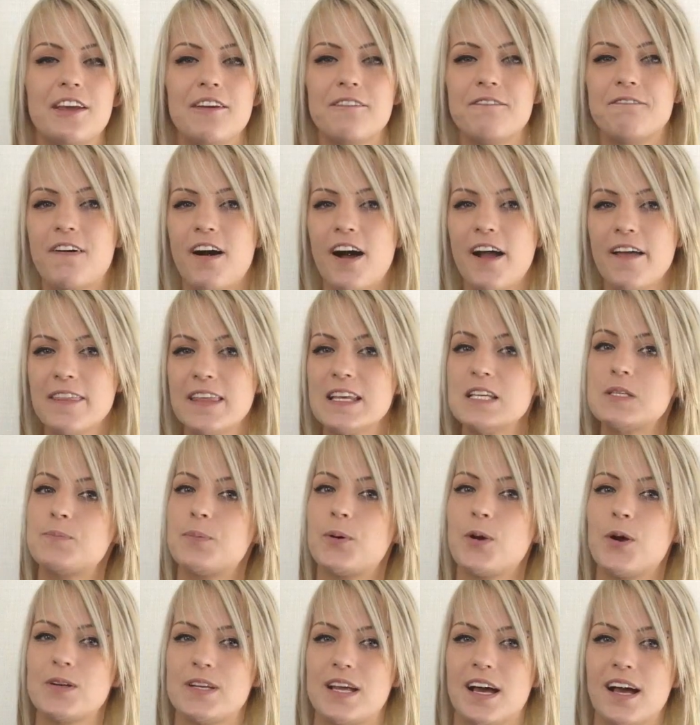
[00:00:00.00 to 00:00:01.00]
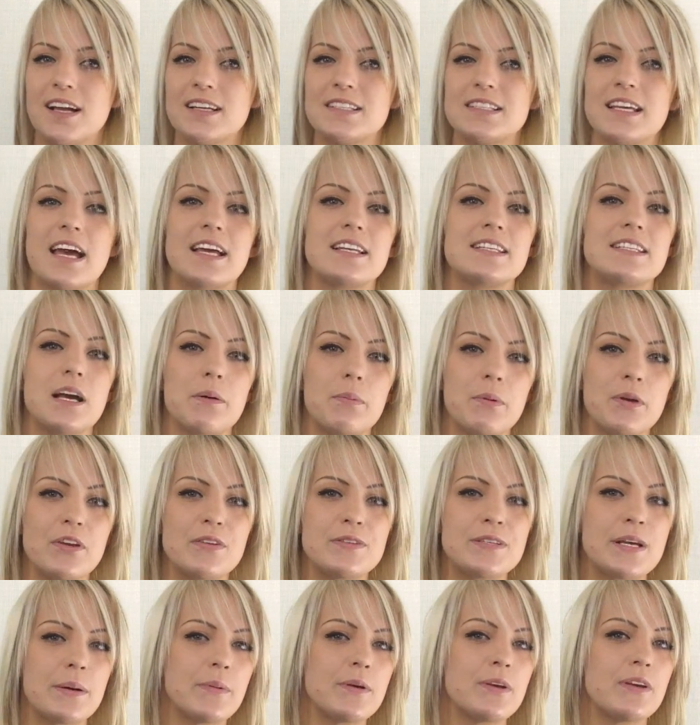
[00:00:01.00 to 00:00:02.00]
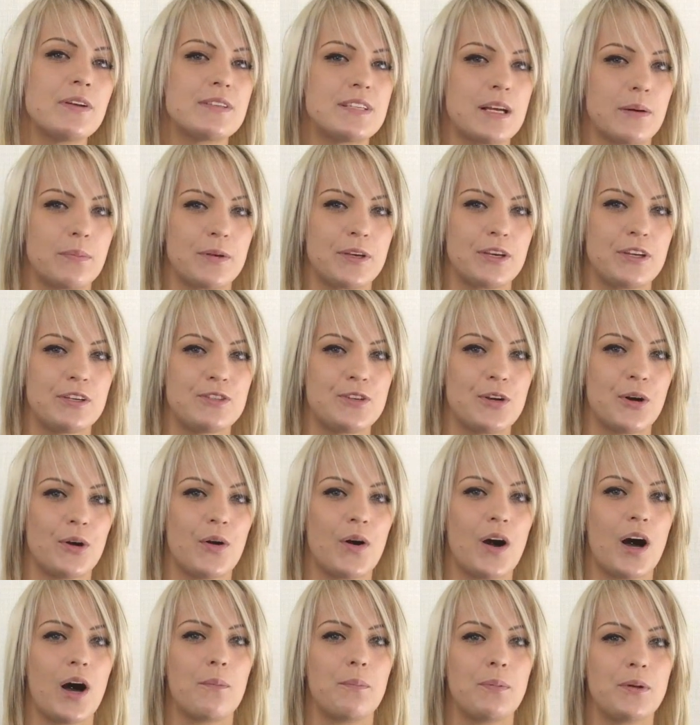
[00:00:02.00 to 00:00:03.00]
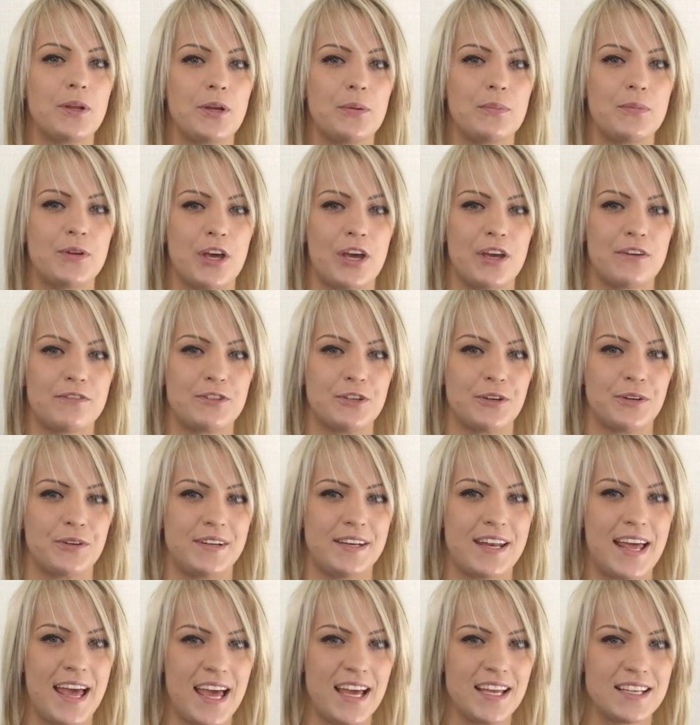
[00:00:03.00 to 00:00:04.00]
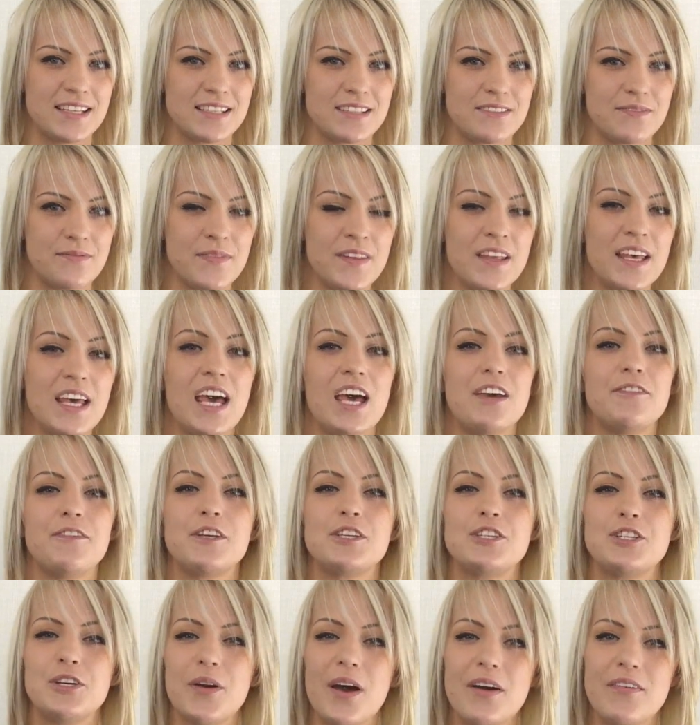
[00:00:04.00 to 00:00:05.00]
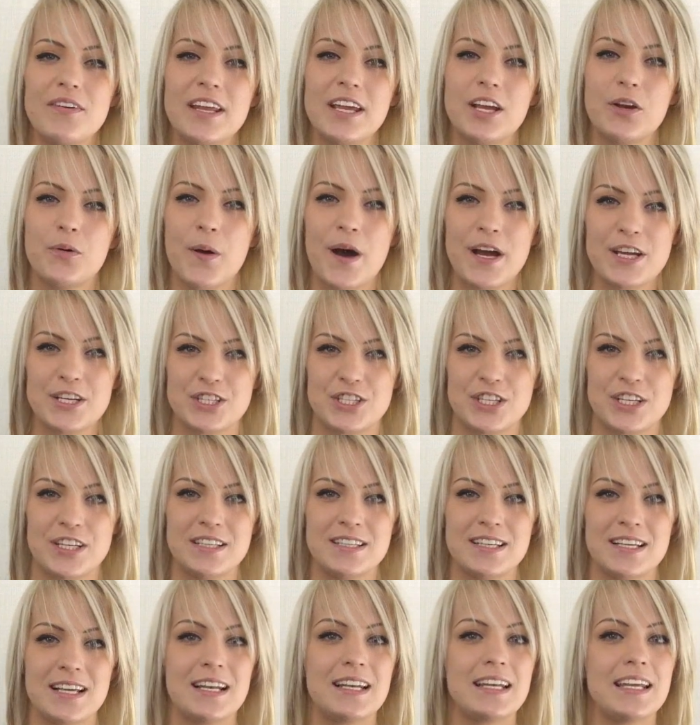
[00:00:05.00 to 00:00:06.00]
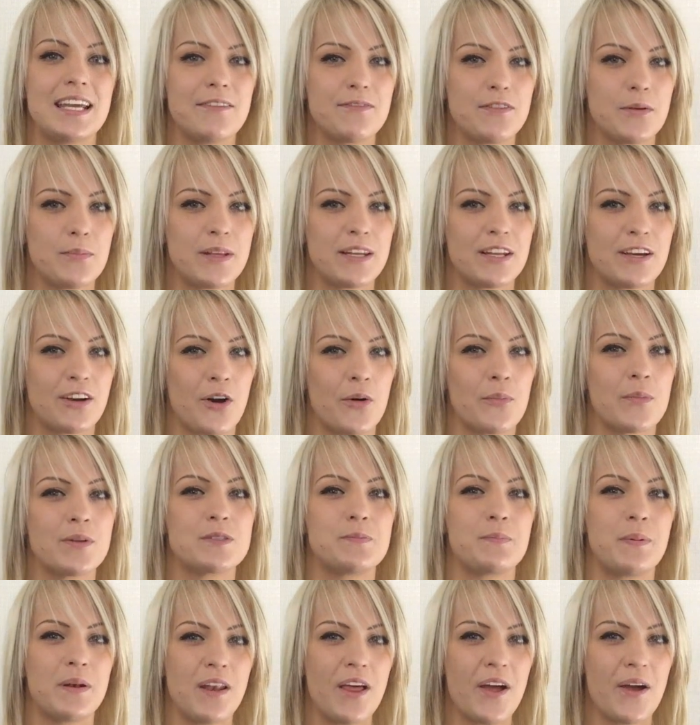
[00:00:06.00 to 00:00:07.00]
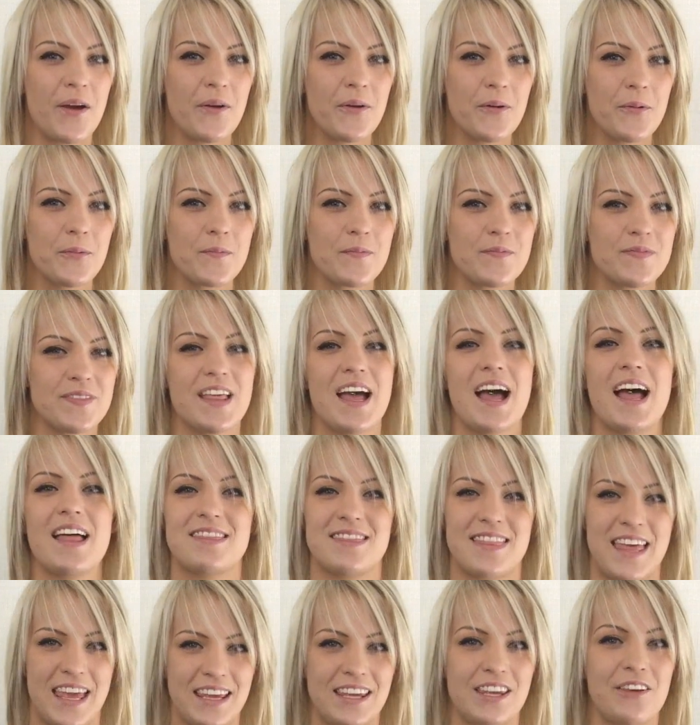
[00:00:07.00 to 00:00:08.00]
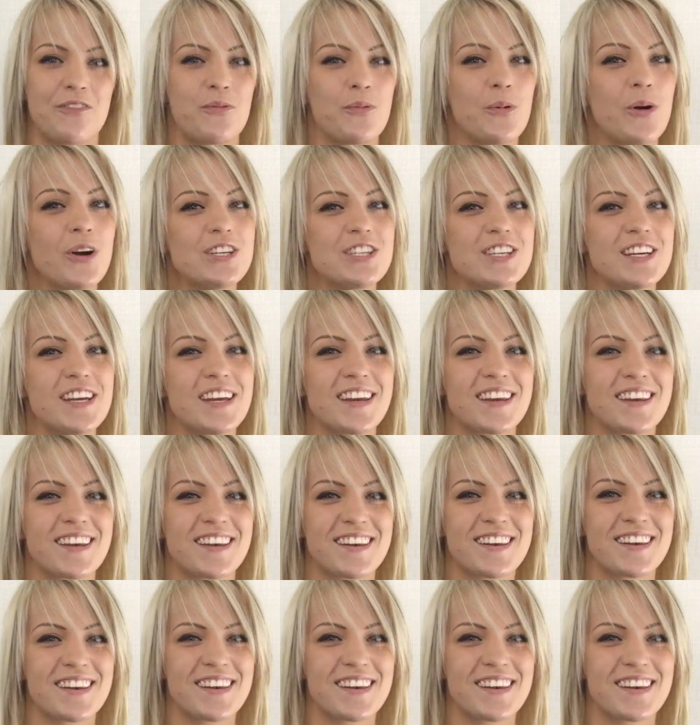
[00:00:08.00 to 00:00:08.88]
can find this product at w w w dot a bloom nerve dot net. If you do have any questions, leave them in the comments below, and thank you for watching.